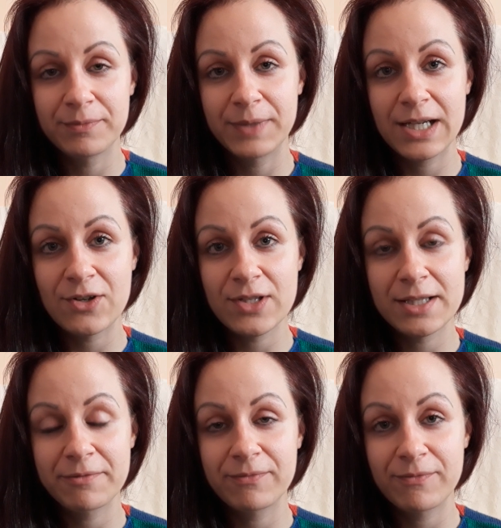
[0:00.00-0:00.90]

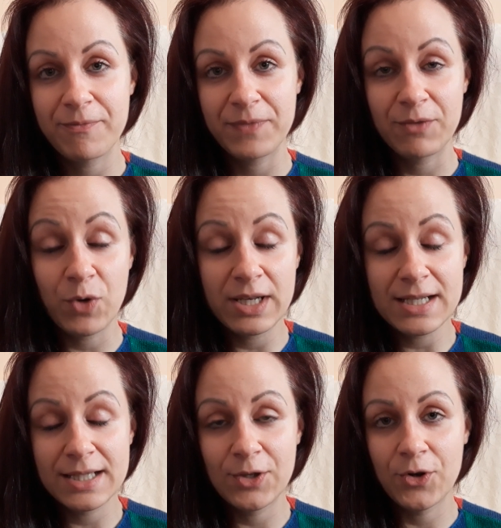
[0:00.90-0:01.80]
because what
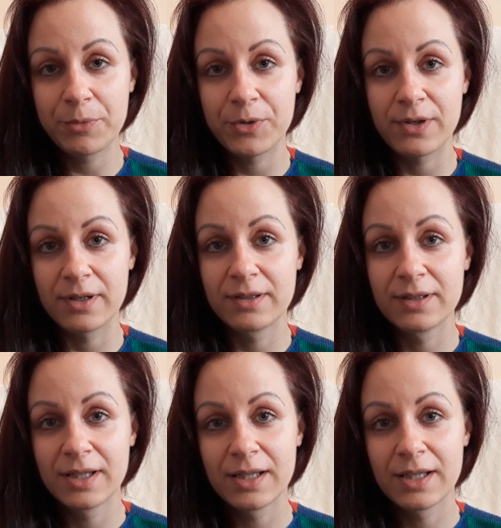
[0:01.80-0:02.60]
is normal?